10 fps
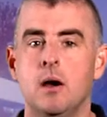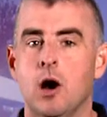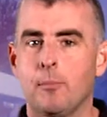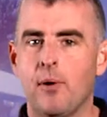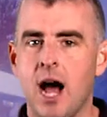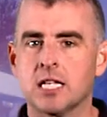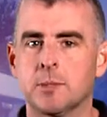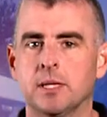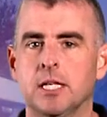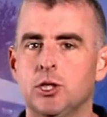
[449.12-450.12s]

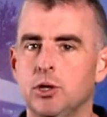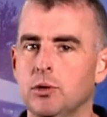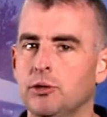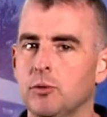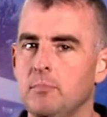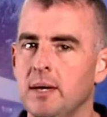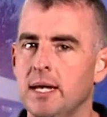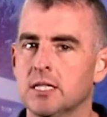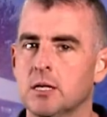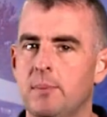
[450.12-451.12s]
approximately 2 to 3
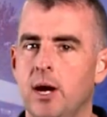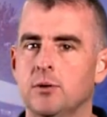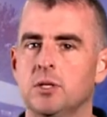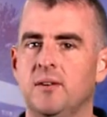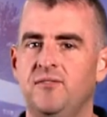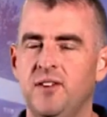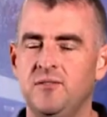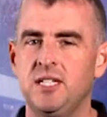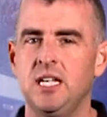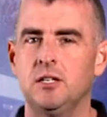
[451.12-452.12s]
minutes compared to the
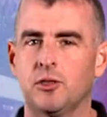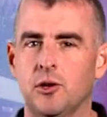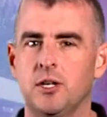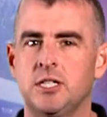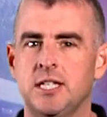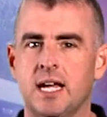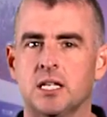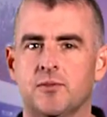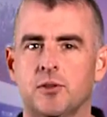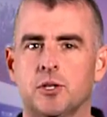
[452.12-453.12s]
15 to 30
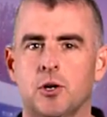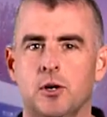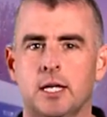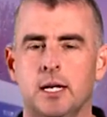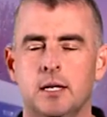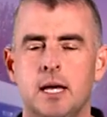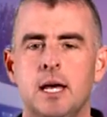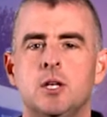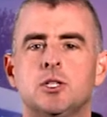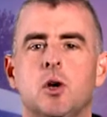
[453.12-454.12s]
seconds for the tourniquet,
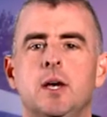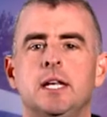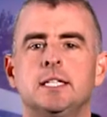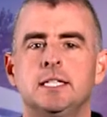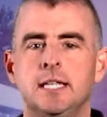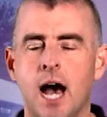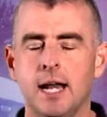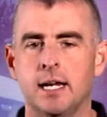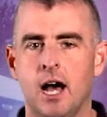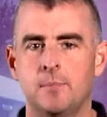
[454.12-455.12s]
so it is not
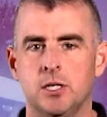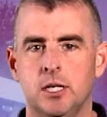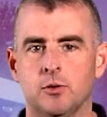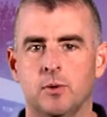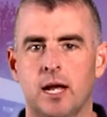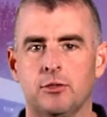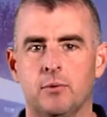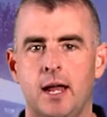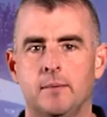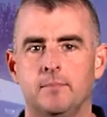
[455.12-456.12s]
an option in direct
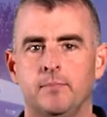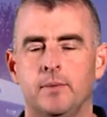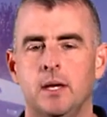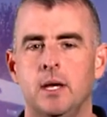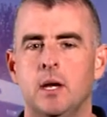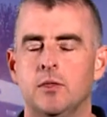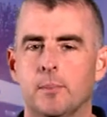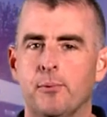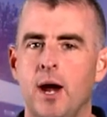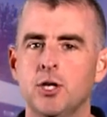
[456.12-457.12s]
threat. The
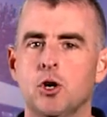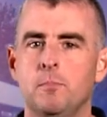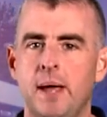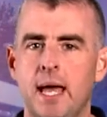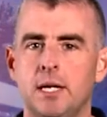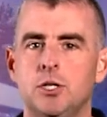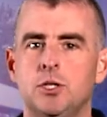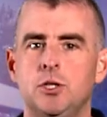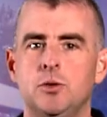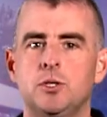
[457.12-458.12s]
pressure bandage
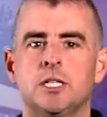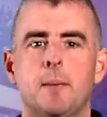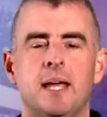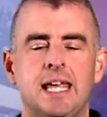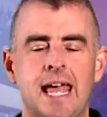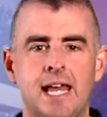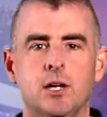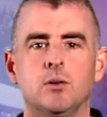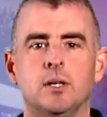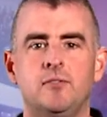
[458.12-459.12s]
uses a
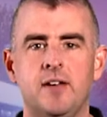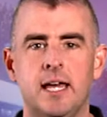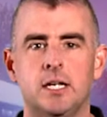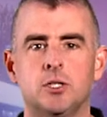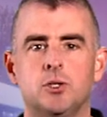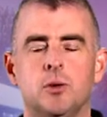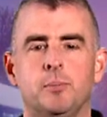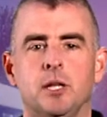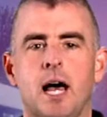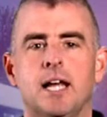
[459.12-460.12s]
mechanical advantage to
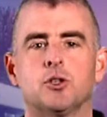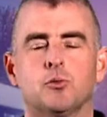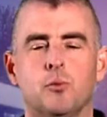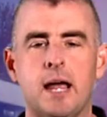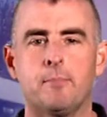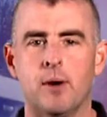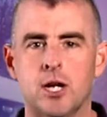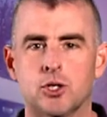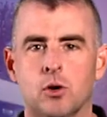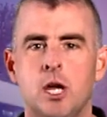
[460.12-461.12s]
apply direct
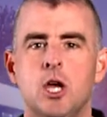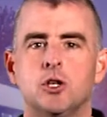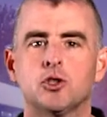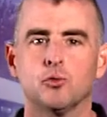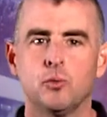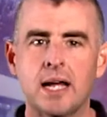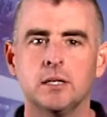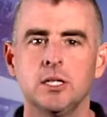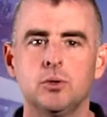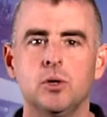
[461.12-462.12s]
pressure
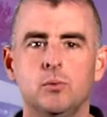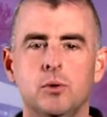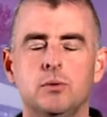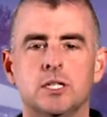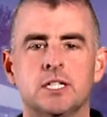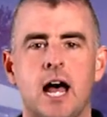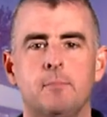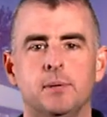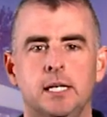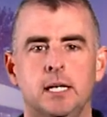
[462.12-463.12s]
directly to a wound to
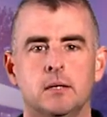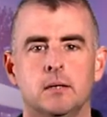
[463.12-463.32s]
stop bleeding.